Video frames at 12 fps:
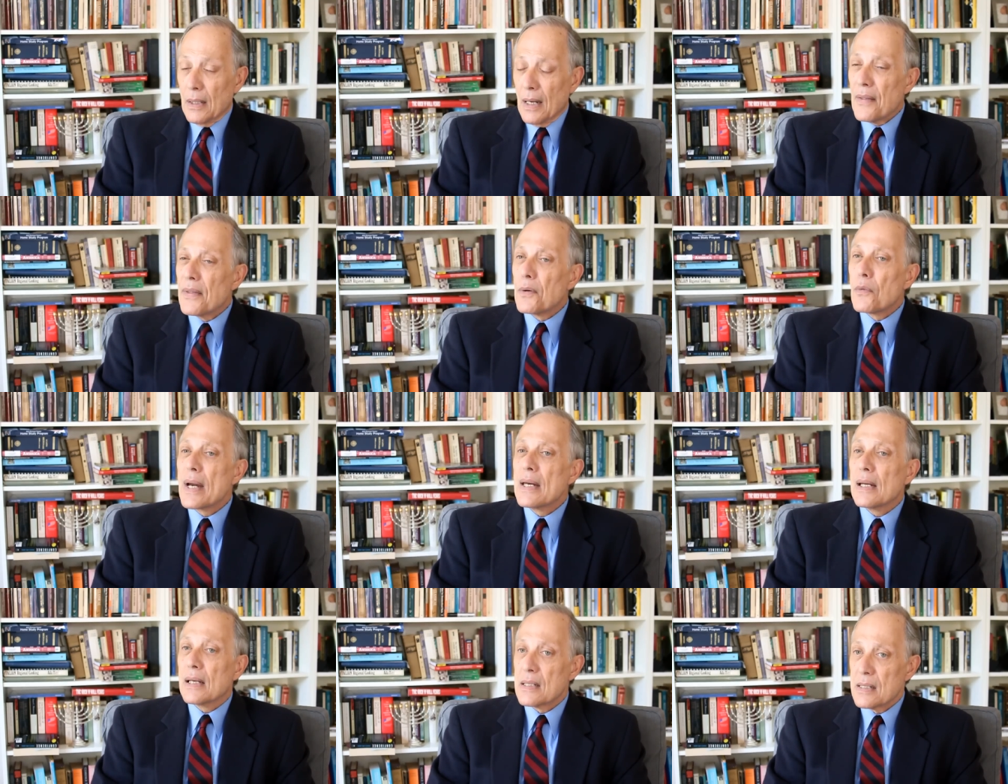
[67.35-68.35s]
And they write
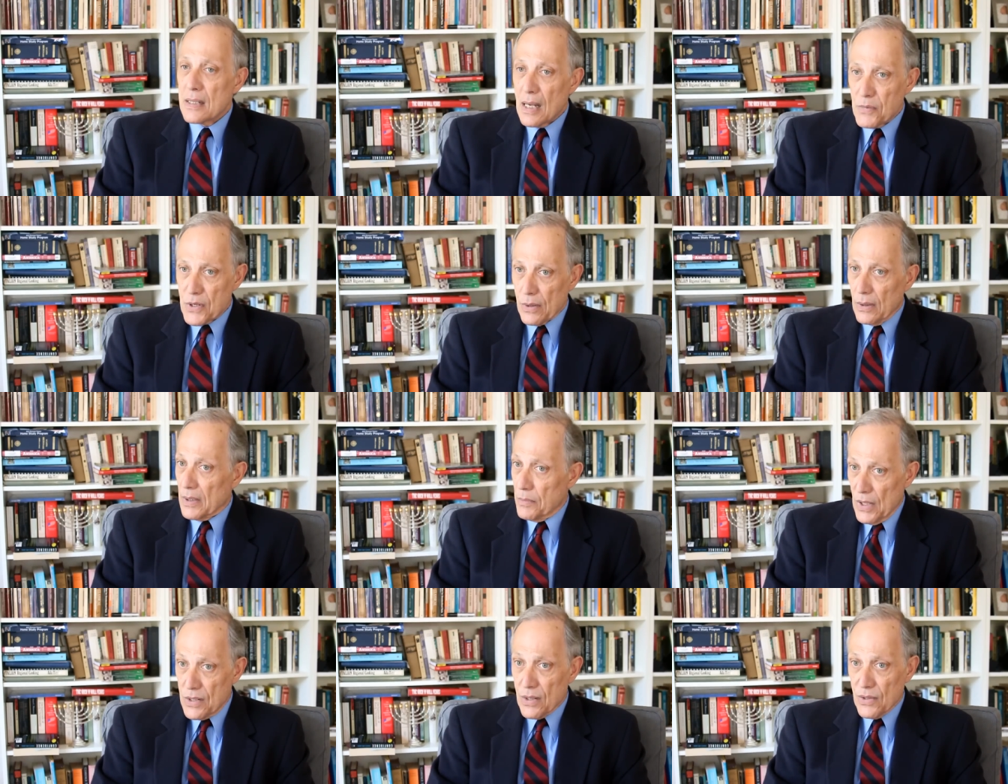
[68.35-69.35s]
exceptional
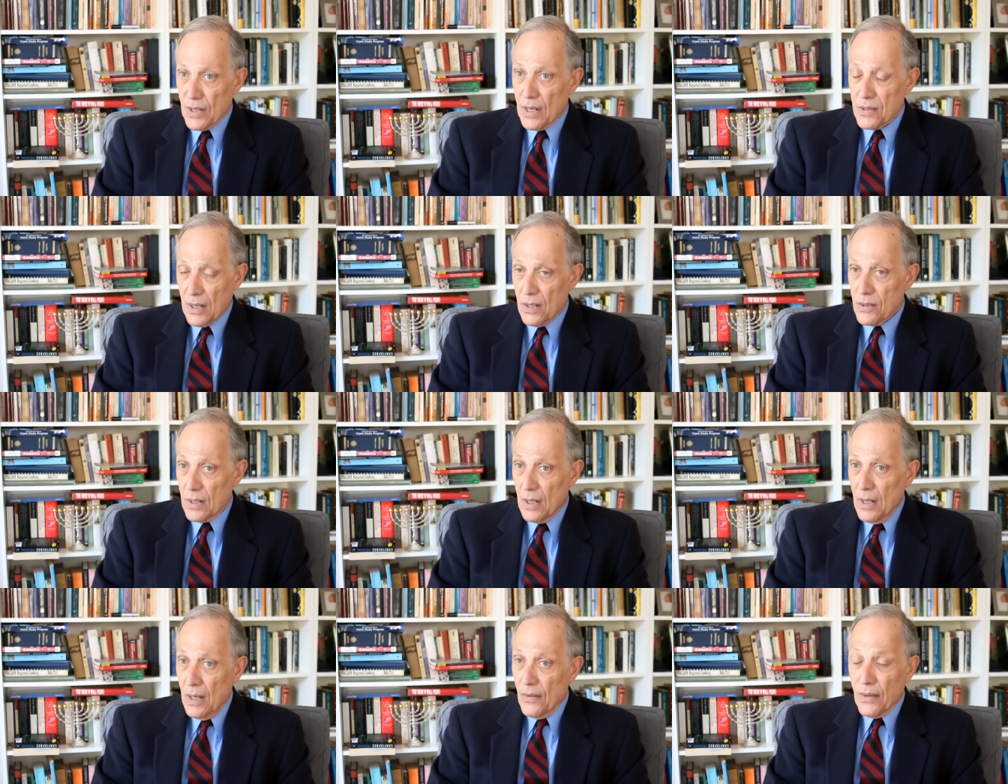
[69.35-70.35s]
admissions essays,
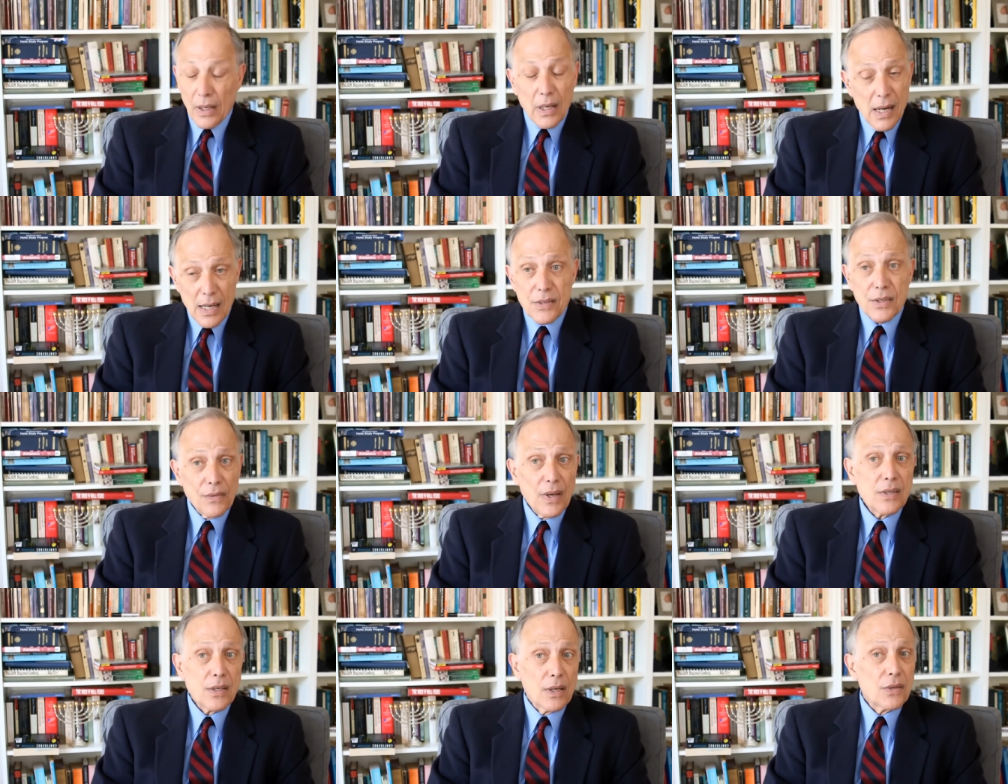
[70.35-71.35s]
the kinds of
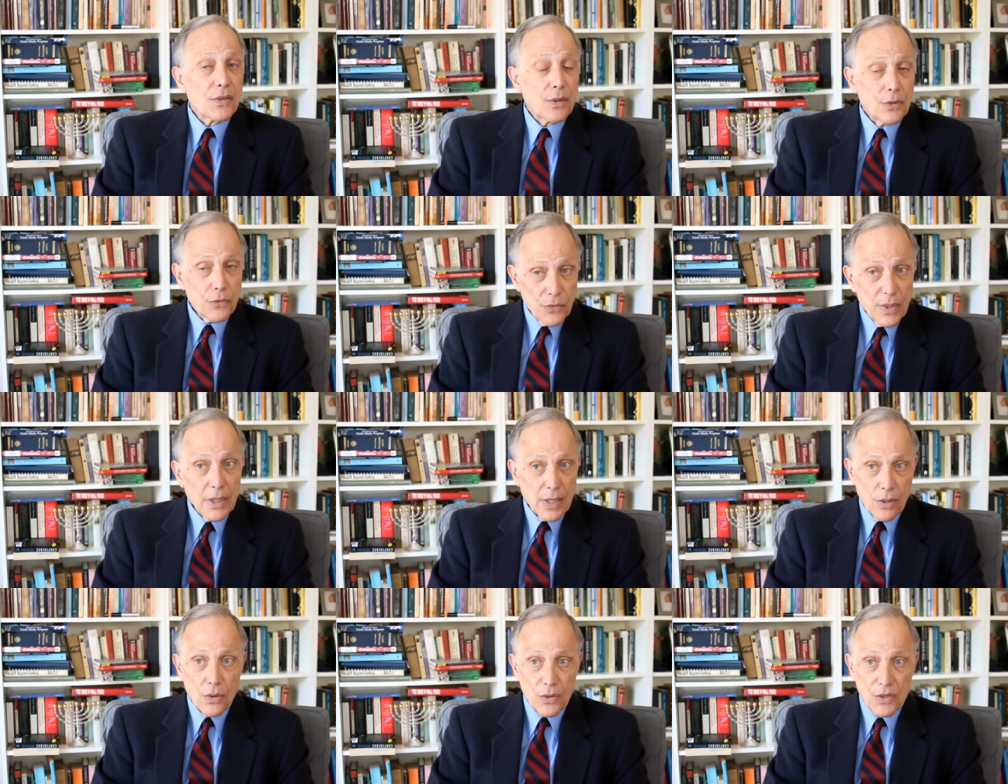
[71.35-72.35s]
essays that are really
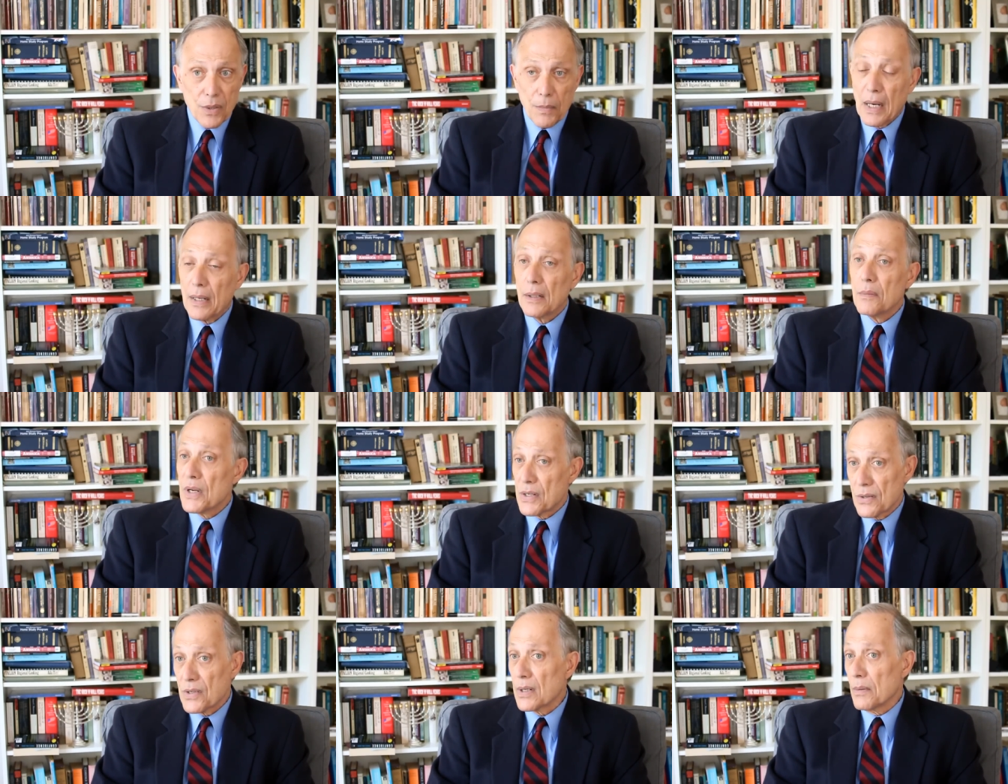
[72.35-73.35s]
noticed by
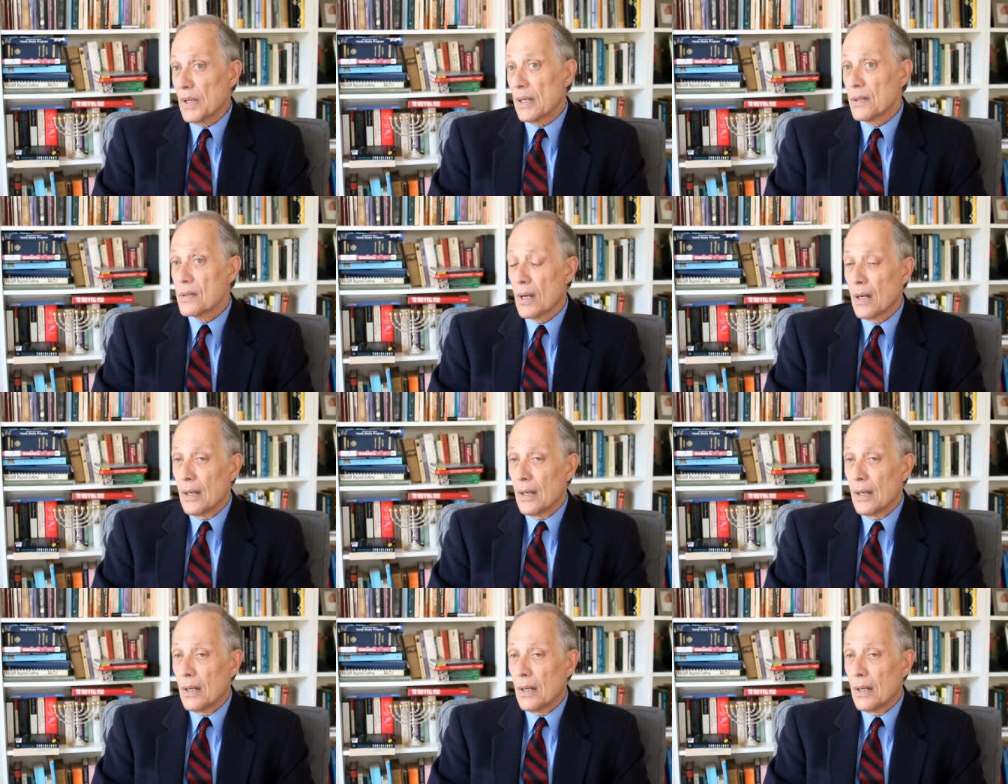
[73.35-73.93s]
admissions committees.